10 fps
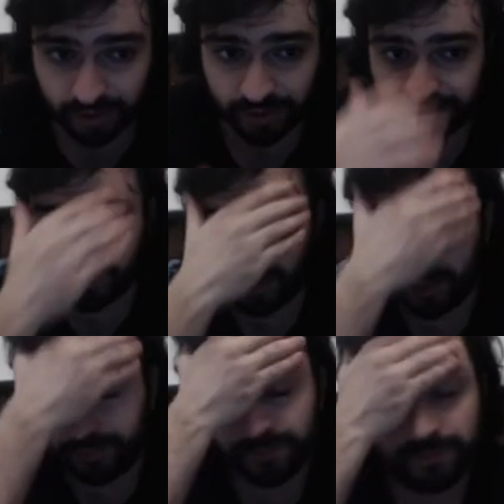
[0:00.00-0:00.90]

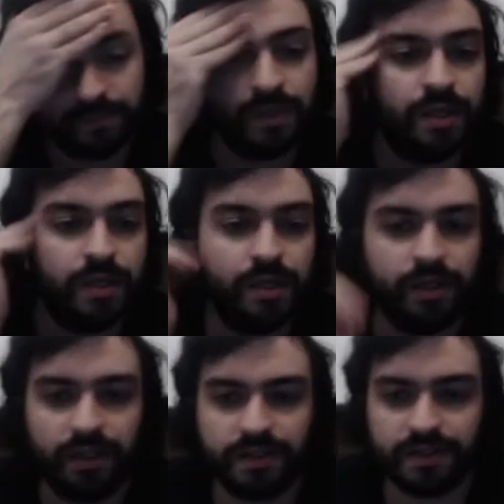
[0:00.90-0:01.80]
affair.
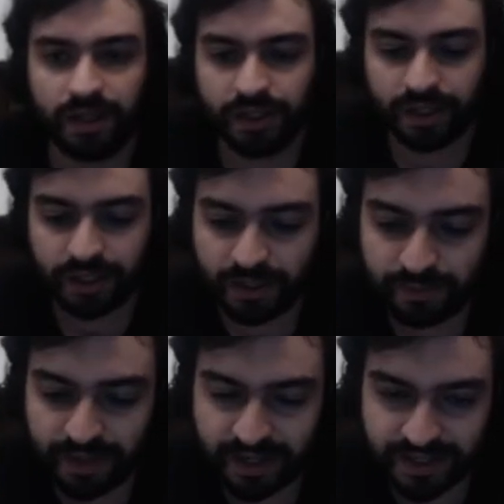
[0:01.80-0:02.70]
Yeah, Sire, he
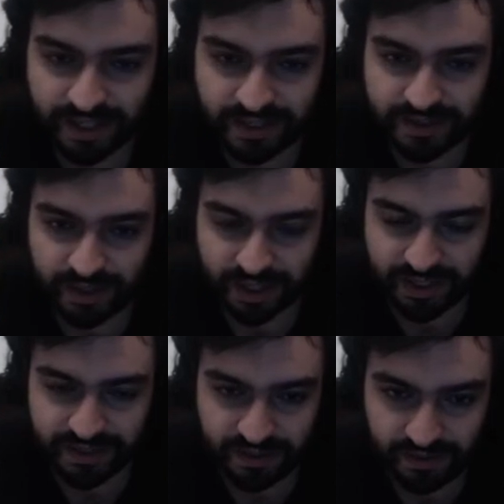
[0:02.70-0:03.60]
plays against the
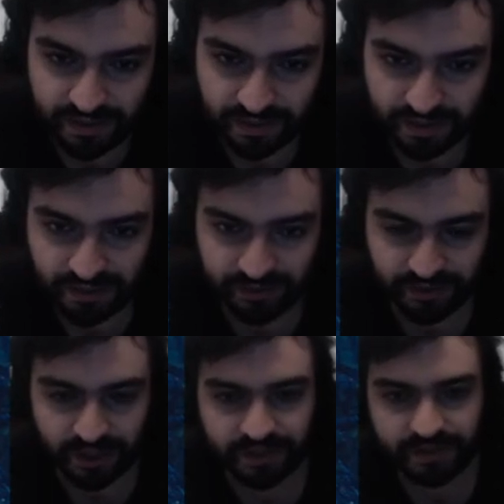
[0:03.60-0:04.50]
King's Indian
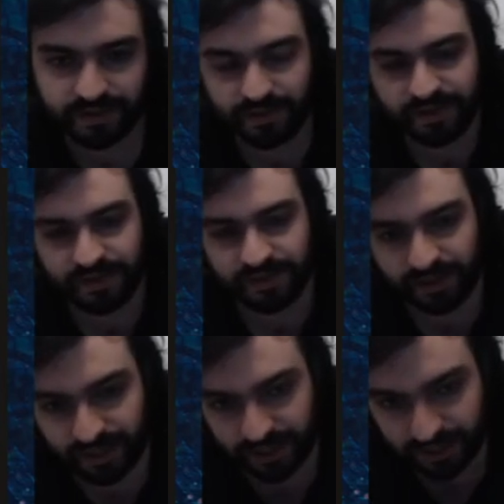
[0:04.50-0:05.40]
defense. This is the
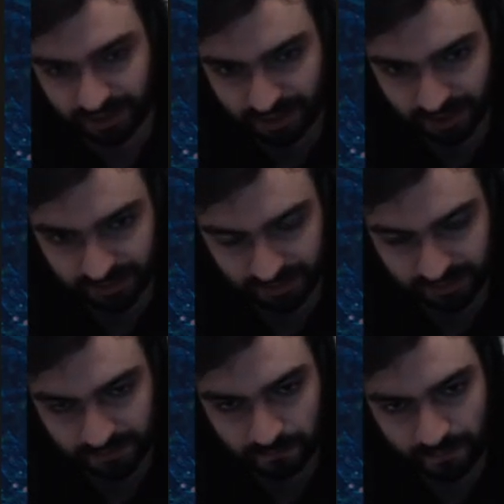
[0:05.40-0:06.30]
king, not
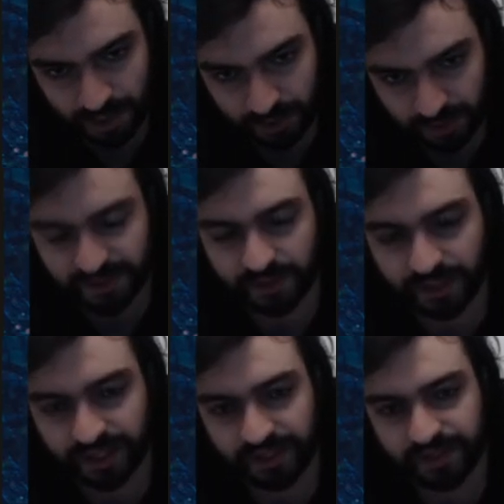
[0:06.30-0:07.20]
yet. This is the
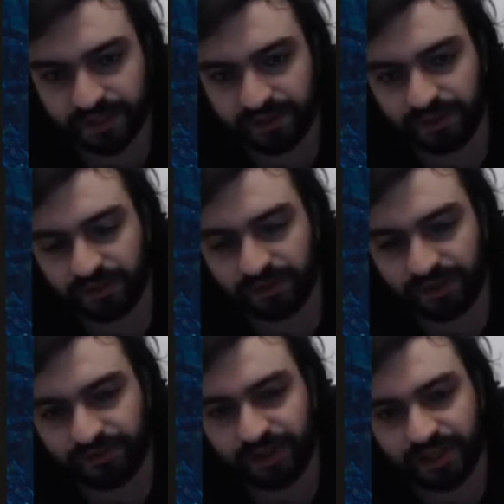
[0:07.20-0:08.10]
King's Indian
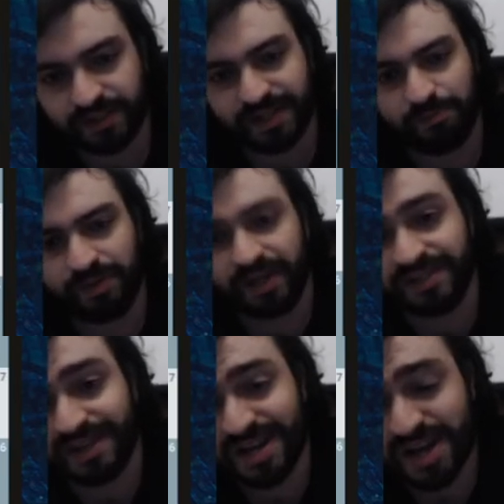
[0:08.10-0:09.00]
defense. He
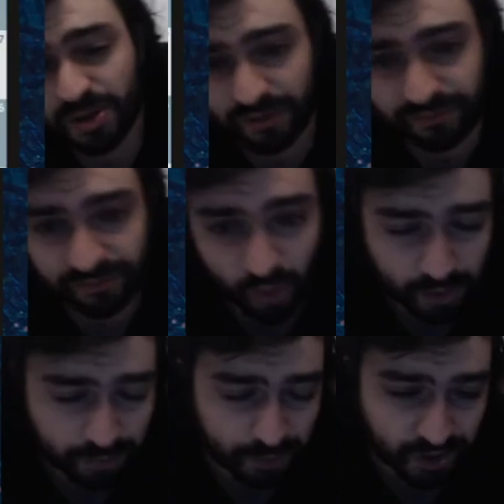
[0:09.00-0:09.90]
plays the 4
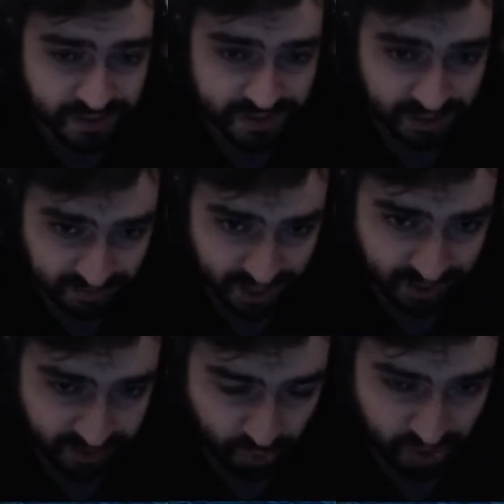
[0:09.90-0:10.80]
pawns attack,
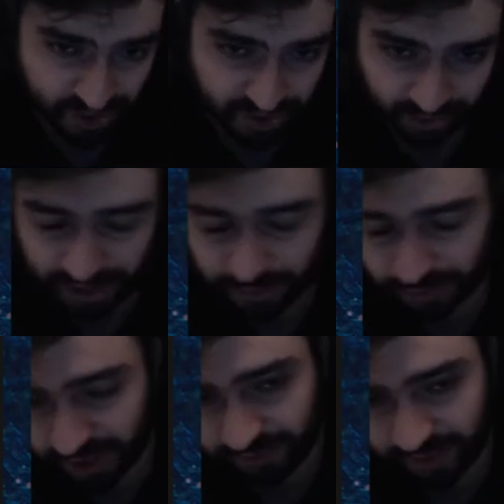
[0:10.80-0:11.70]
which is a rather
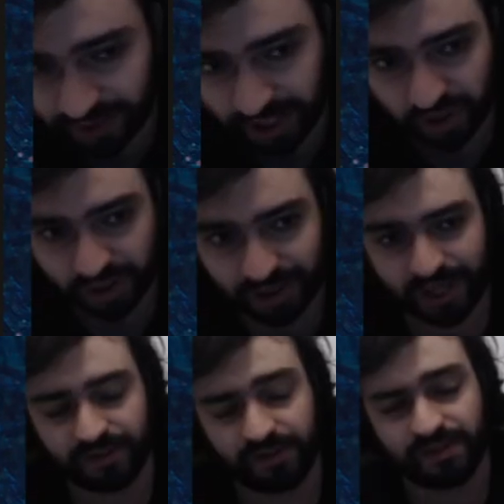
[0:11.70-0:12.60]
rare variation,
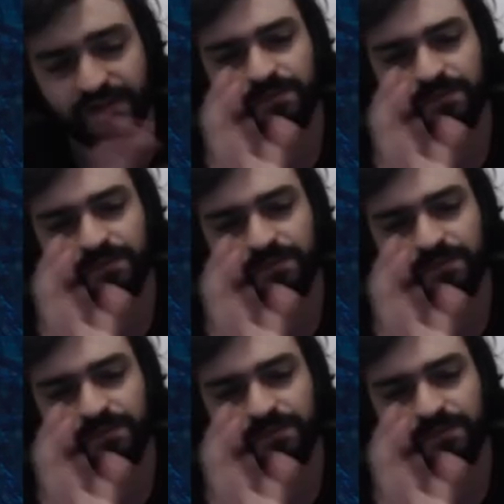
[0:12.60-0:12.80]
and it's